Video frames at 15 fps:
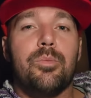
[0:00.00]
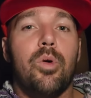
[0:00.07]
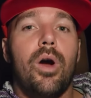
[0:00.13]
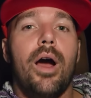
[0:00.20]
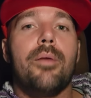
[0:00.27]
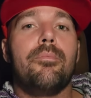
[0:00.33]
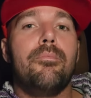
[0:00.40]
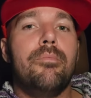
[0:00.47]

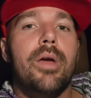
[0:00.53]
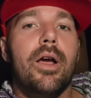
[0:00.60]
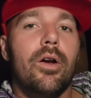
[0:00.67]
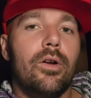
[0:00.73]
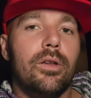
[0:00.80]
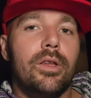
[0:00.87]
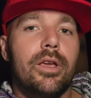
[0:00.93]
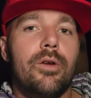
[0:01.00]

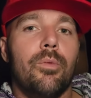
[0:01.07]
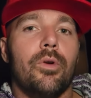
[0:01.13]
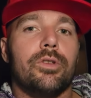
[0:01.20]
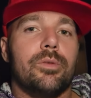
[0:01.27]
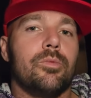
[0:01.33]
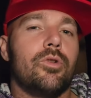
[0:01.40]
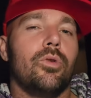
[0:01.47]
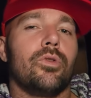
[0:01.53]
Primarily were
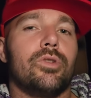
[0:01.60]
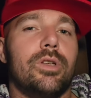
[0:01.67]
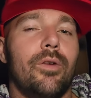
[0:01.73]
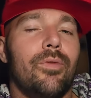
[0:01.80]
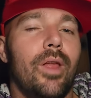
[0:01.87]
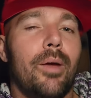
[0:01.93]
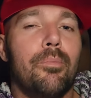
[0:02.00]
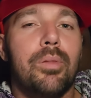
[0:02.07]
some cool
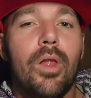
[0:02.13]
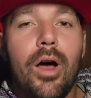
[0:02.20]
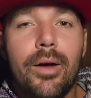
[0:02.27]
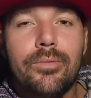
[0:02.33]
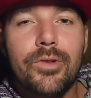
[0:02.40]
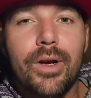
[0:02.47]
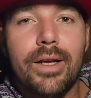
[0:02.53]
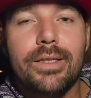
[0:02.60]
stuff like
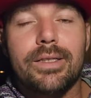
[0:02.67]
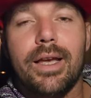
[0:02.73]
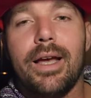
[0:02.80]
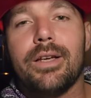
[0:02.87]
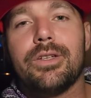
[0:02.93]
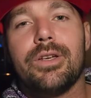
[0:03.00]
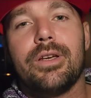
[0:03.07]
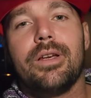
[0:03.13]
blob
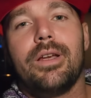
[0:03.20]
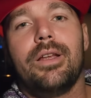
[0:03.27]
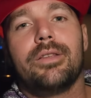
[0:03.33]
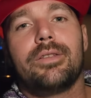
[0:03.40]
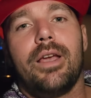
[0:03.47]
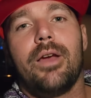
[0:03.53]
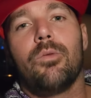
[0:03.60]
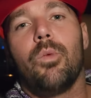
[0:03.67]

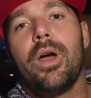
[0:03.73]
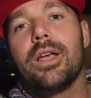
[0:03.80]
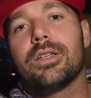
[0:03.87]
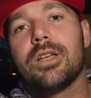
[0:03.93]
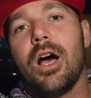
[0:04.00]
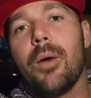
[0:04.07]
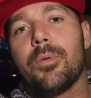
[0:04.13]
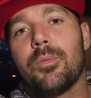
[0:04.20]
transactions and
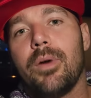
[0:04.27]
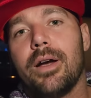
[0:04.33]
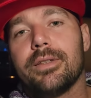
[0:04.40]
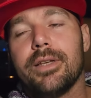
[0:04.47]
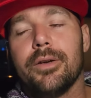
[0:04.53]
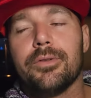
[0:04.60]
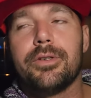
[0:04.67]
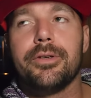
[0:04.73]
ways to
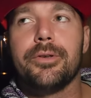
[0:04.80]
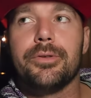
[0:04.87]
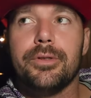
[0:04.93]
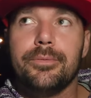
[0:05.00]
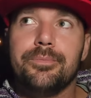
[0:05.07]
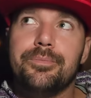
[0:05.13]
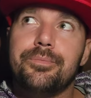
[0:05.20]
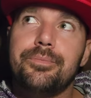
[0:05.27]
optimize
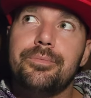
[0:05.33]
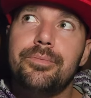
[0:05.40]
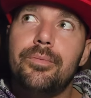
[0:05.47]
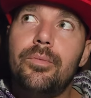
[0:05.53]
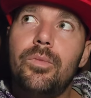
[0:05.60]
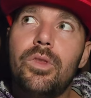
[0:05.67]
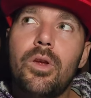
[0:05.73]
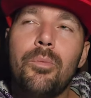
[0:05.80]
L2s.
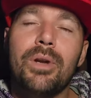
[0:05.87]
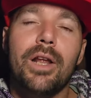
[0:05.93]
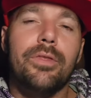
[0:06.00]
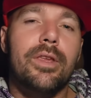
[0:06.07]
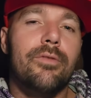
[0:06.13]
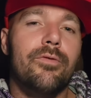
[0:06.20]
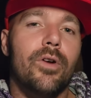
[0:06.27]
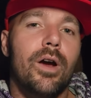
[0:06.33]
But I
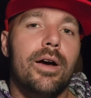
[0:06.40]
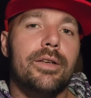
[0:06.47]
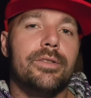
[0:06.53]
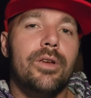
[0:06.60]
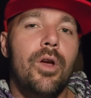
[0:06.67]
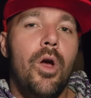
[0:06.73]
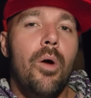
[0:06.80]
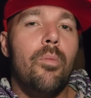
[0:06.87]
think for
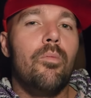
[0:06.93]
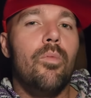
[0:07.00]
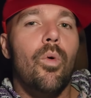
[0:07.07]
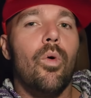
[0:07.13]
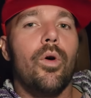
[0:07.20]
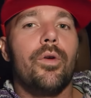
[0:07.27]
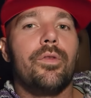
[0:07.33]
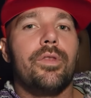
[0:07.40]
us,
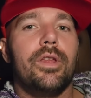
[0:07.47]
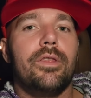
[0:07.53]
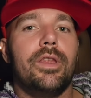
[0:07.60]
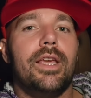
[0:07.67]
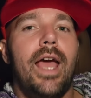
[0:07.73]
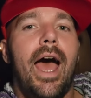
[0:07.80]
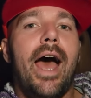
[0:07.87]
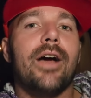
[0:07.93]
more than
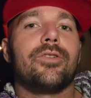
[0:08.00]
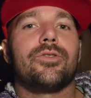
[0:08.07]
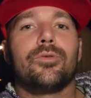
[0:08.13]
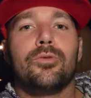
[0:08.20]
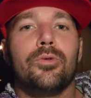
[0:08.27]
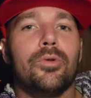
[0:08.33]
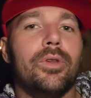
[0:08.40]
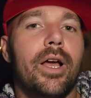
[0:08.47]
the
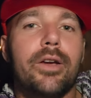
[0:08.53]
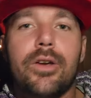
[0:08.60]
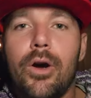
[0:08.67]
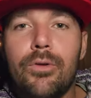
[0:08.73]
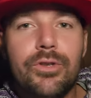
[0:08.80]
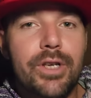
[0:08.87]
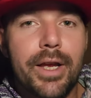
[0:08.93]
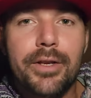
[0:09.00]
actual like
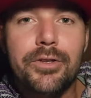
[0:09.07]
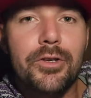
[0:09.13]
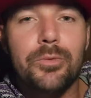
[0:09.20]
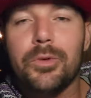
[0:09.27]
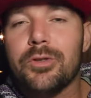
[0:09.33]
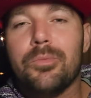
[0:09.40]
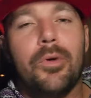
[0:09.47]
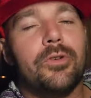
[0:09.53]
code changes,
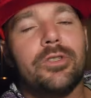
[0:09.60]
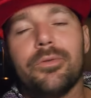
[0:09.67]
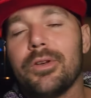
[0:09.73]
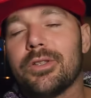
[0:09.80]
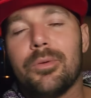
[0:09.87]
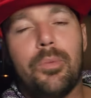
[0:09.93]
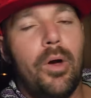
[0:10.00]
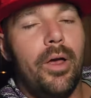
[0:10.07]
which most of
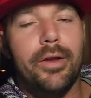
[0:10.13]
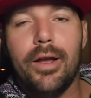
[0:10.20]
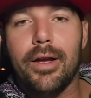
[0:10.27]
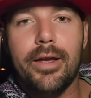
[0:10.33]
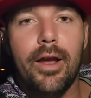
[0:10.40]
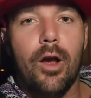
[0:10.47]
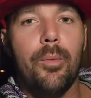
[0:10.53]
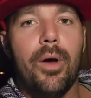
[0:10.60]
us could probably
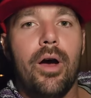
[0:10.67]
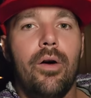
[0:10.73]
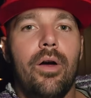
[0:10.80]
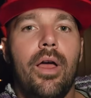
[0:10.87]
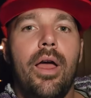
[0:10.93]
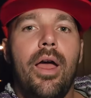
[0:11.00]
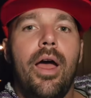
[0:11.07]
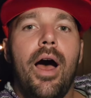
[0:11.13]
not care about,
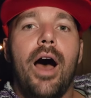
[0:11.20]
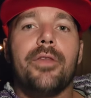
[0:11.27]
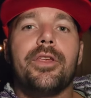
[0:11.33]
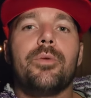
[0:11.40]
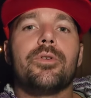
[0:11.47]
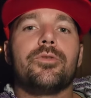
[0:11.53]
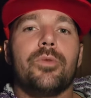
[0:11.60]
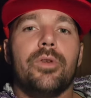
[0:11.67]
I
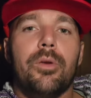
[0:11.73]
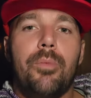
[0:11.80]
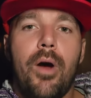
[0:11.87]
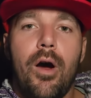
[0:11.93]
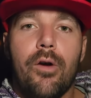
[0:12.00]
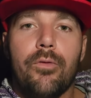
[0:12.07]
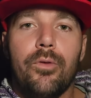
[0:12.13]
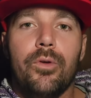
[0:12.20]
think what's really
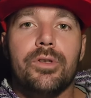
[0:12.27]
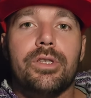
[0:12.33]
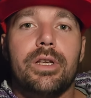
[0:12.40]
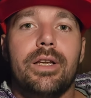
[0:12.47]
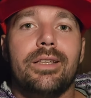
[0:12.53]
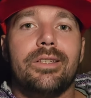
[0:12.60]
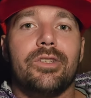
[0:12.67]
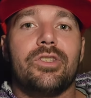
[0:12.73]
powerful is
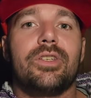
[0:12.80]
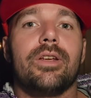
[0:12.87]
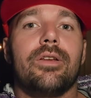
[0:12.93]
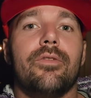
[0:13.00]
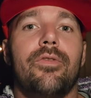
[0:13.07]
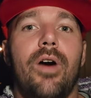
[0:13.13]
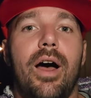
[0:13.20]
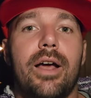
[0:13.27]
that it just
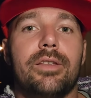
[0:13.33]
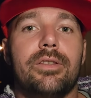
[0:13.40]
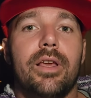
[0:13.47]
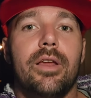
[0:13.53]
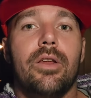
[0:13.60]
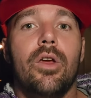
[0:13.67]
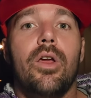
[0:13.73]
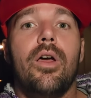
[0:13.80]
signifies
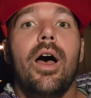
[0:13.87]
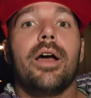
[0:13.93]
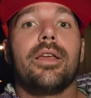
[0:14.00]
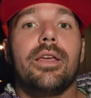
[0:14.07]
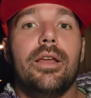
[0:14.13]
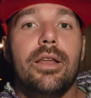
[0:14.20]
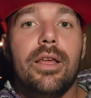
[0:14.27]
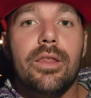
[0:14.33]
that,
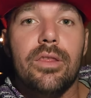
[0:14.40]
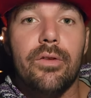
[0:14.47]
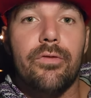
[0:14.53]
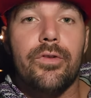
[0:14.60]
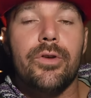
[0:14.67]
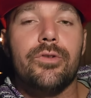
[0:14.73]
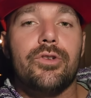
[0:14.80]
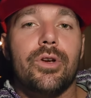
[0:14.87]
again, in the
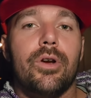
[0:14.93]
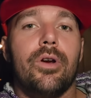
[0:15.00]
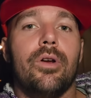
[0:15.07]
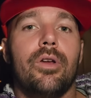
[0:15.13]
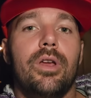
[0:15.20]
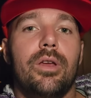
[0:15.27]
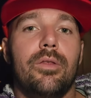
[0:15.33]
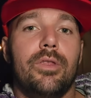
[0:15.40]

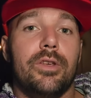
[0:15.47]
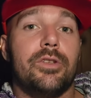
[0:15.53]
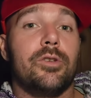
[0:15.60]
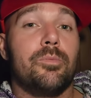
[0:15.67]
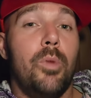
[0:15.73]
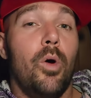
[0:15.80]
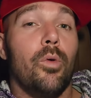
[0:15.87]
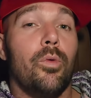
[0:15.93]
future, this
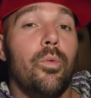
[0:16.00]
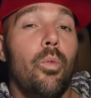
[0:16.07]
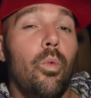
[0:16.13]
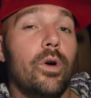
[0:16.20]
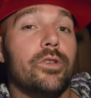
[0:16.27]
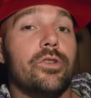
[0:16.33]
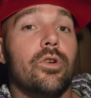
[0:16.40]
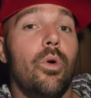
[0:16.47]
is both
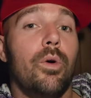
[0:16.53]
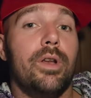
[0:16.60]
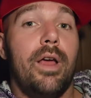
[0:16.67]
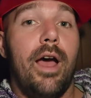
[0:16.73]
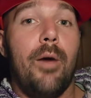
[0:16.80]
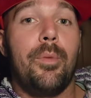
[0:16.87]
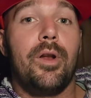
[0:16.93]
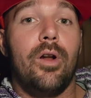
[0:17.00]
what's going to
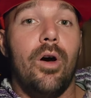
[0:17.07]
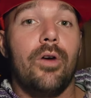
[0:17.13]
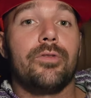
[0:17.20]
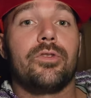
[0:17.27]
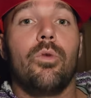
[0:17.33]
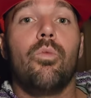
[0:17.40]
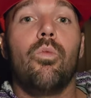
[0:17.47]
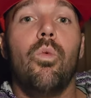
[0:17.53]
happen and
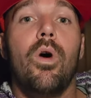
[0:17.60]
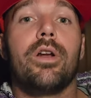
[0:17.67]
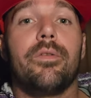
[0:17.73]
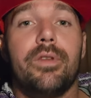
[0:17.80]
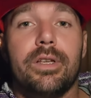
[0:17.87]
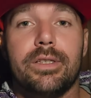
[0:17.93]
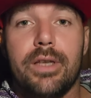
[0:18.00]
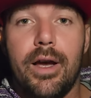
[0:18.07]
also one
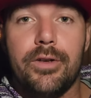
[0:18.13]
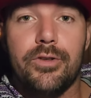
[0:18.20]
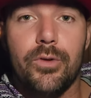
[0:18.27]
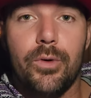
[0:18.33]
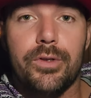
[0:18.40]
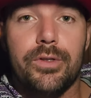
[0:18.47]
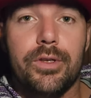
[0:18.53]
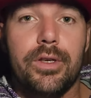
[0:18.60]
of the design
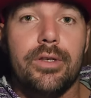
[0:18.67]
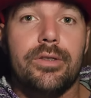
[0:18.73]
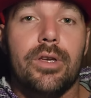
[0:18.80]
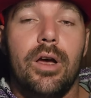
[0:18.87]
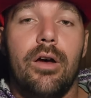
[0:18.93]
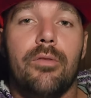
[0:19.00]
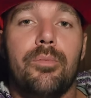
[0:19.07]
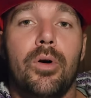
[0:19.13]
choices
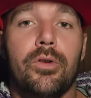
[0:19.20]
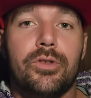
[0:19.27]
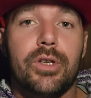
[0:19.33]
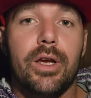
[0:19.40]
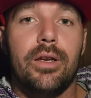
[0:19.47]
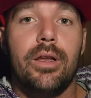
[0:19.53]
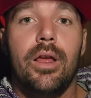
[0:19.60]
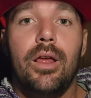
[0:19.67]
of
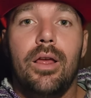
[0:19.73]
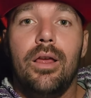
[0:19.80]
PulseChain.